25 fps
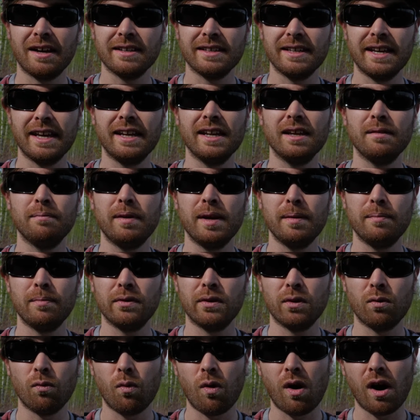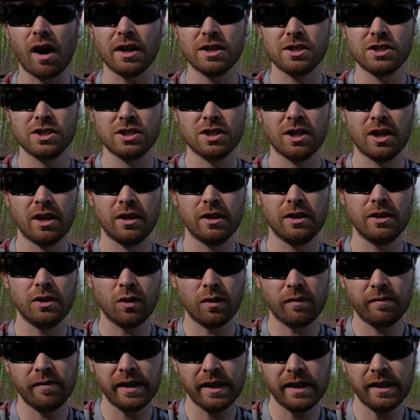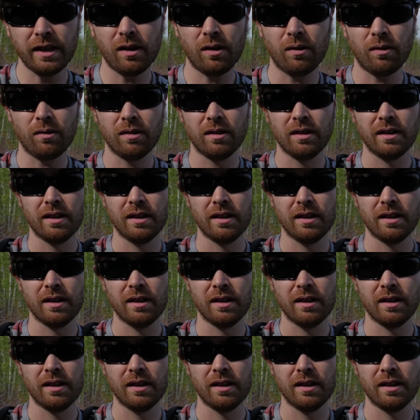getting people to watch your video.